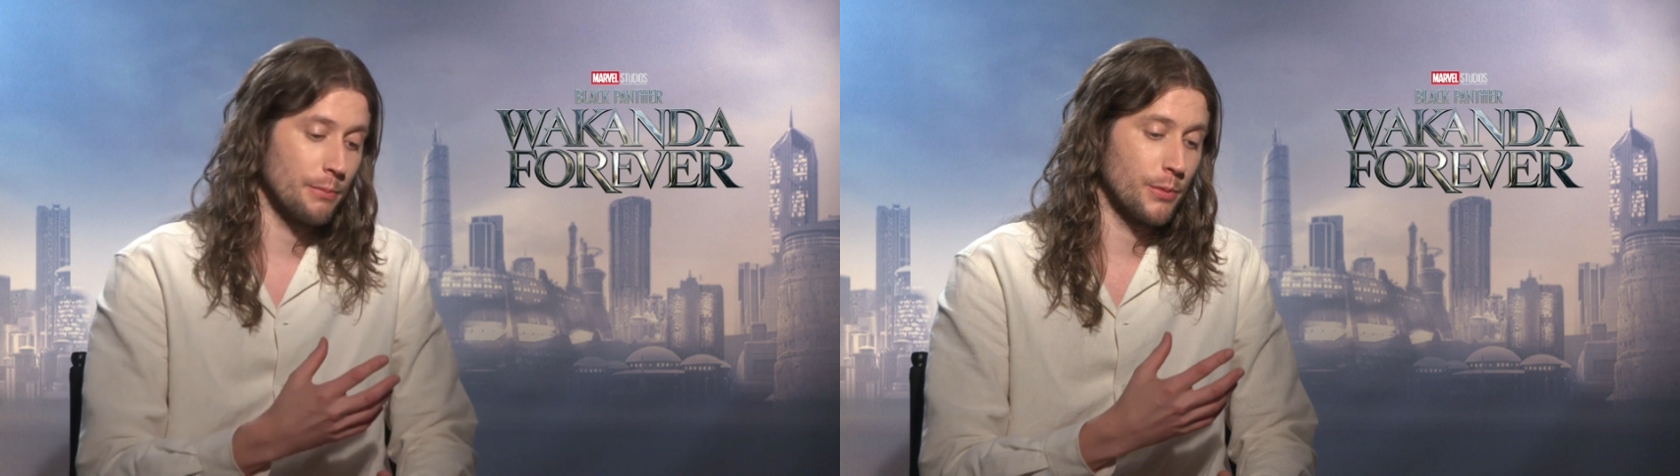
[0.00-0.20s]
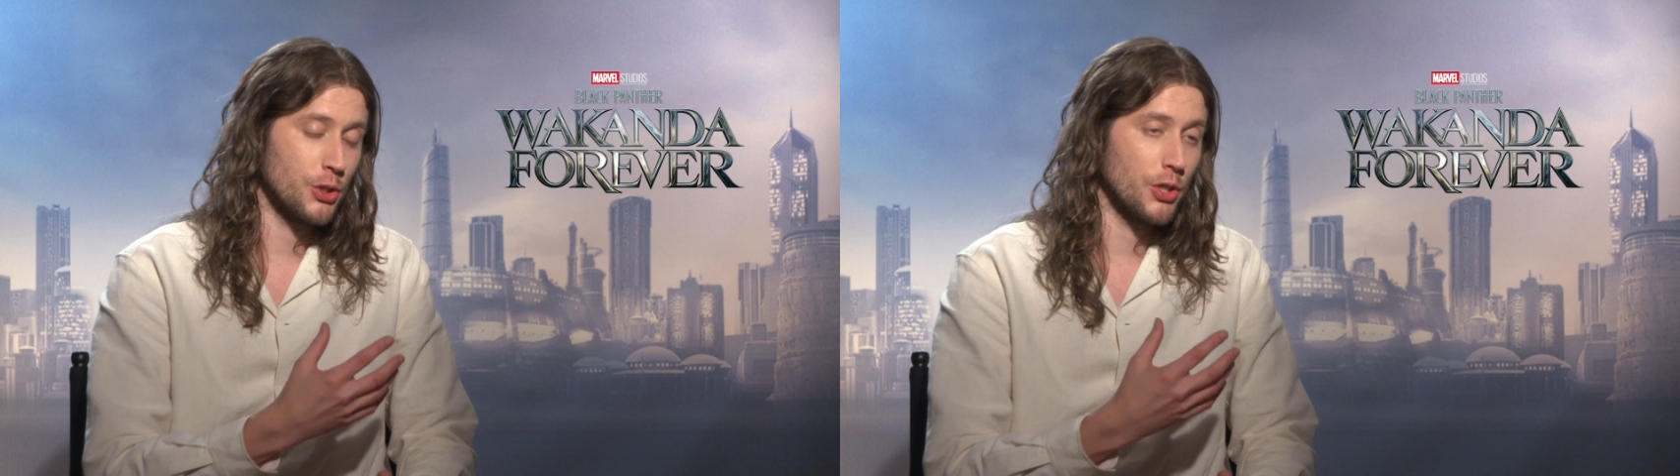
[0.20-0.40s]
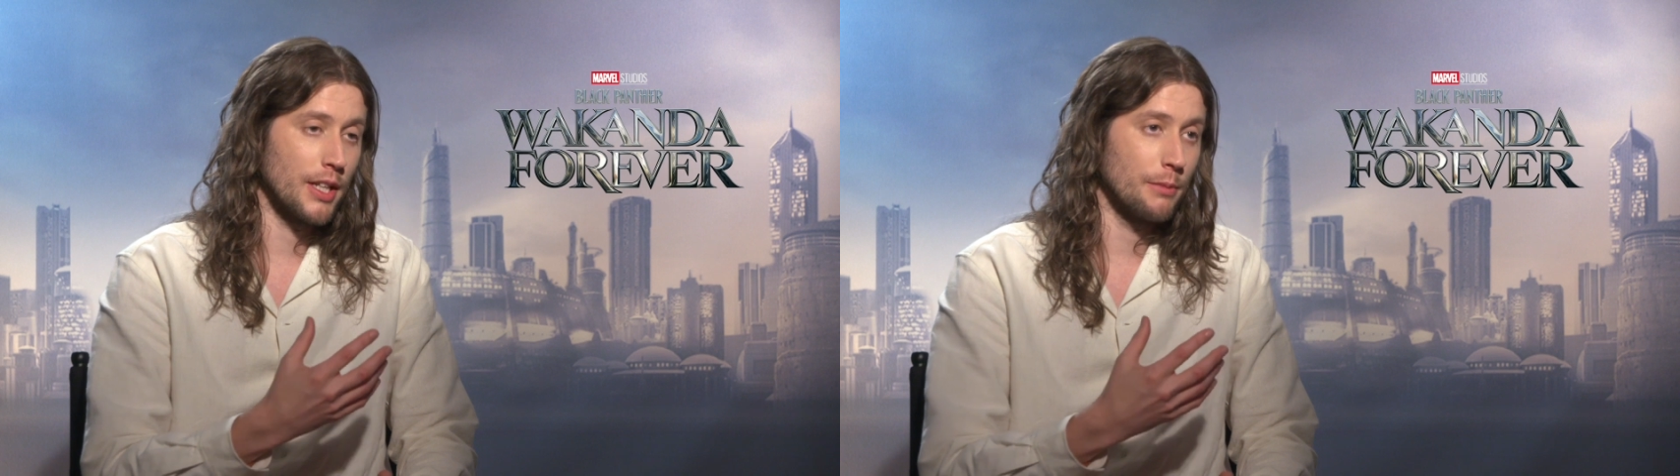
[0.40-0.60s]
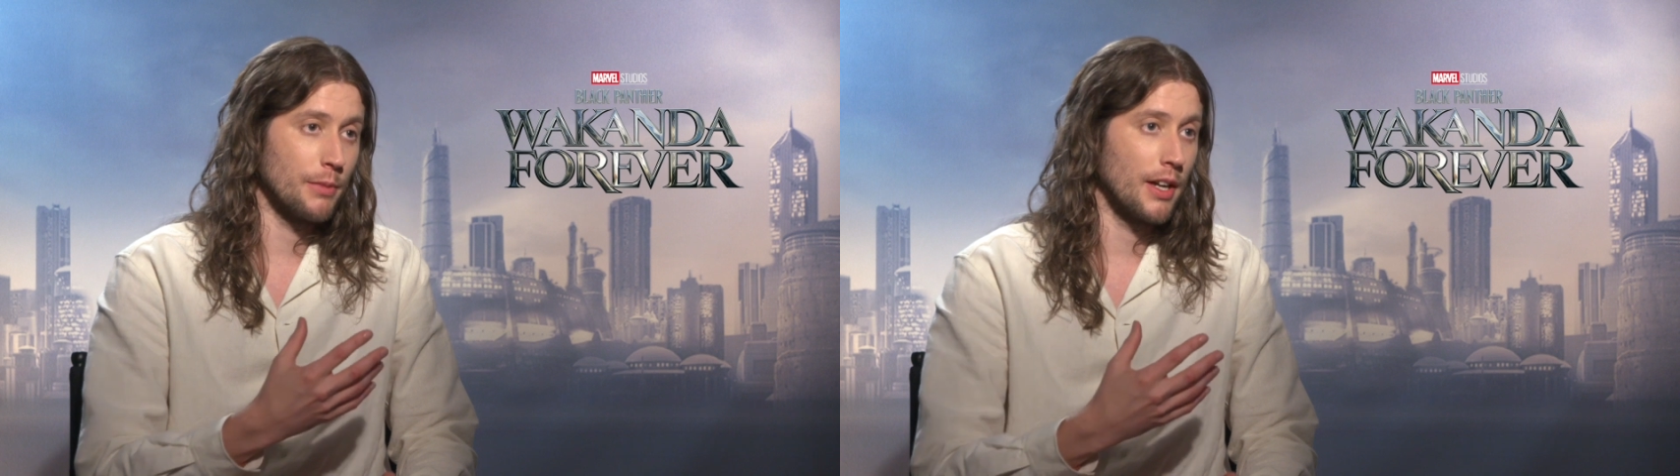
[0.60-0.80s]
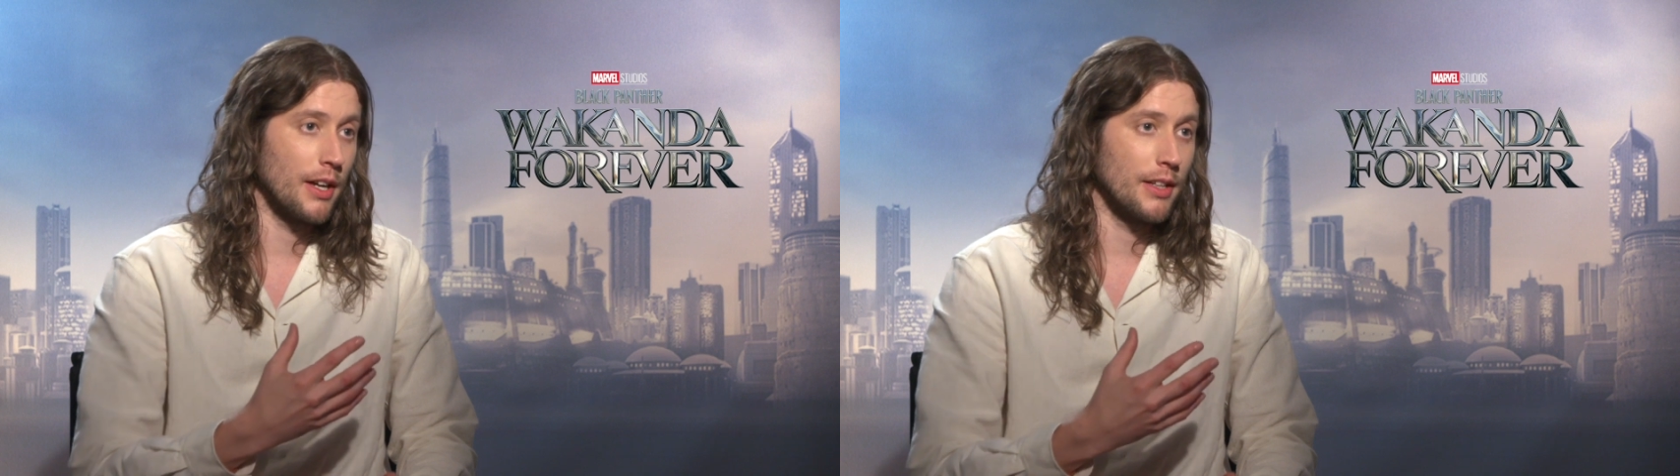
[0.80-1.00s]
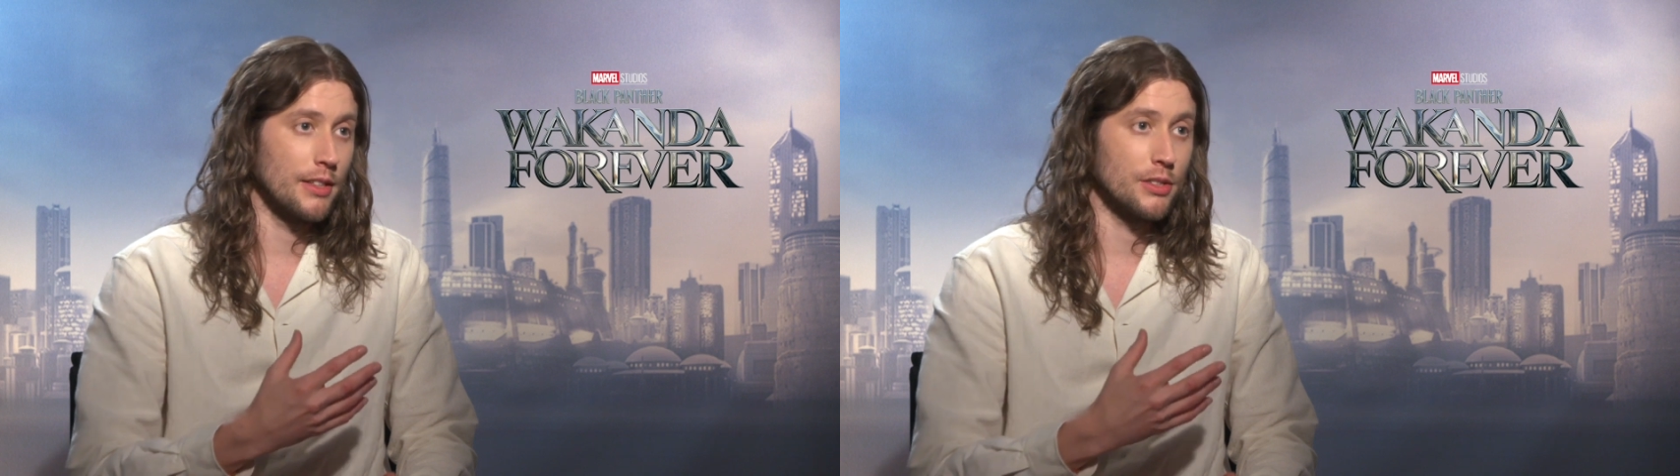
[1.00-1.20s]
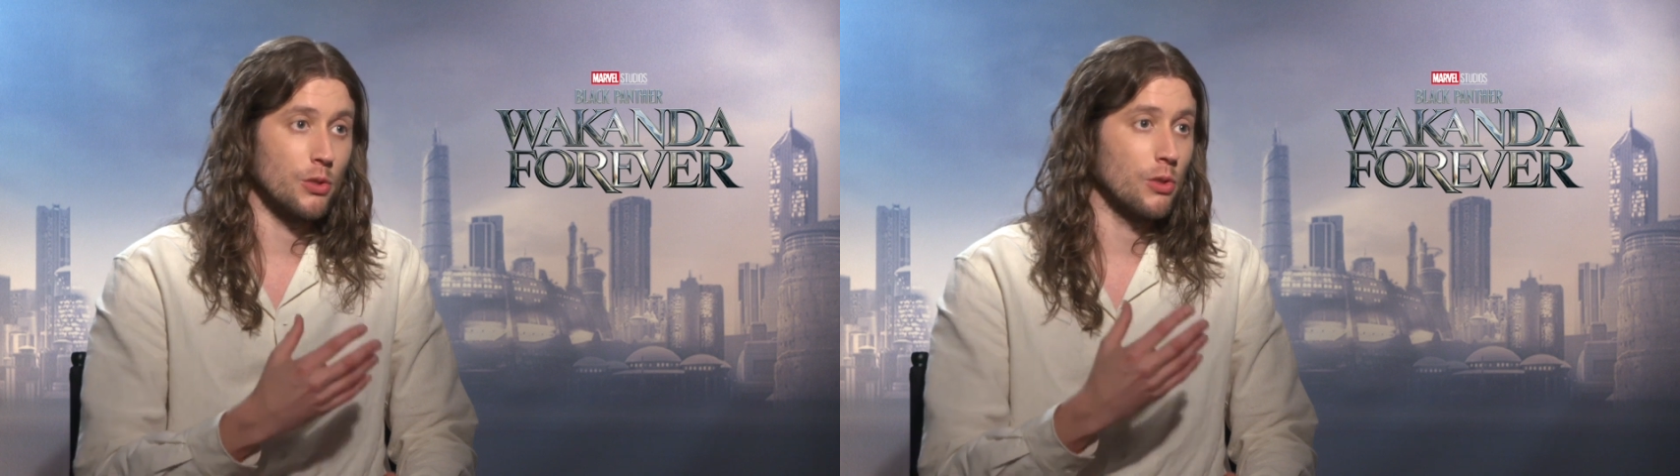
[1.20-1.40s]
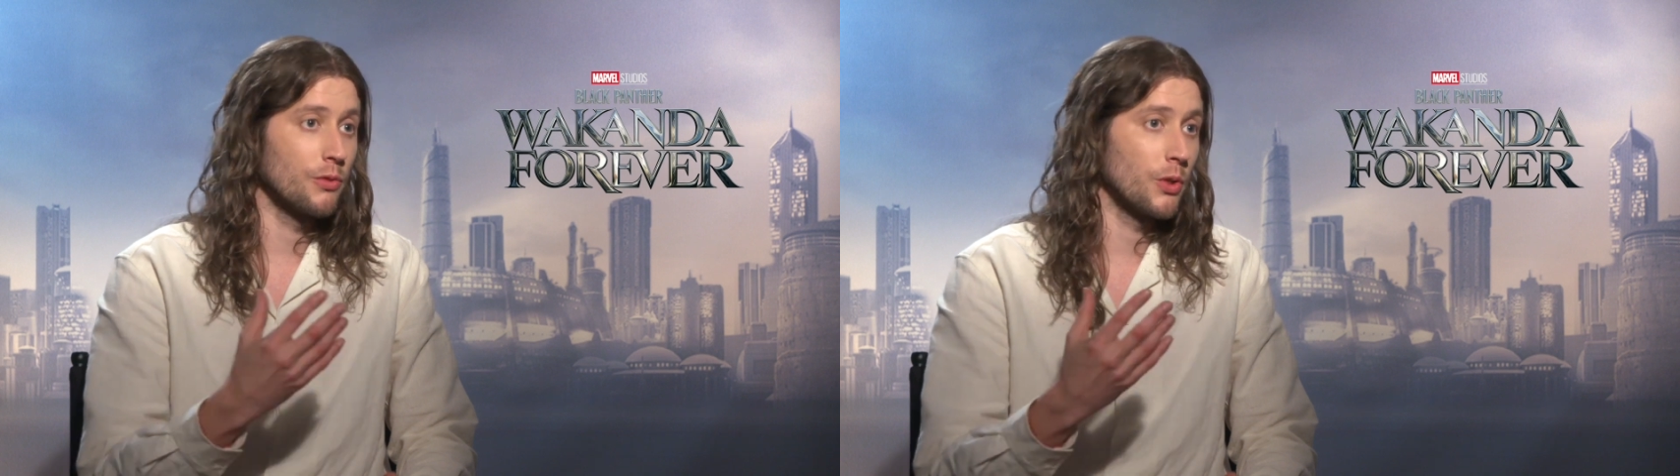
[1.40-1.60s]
portrayed by a solo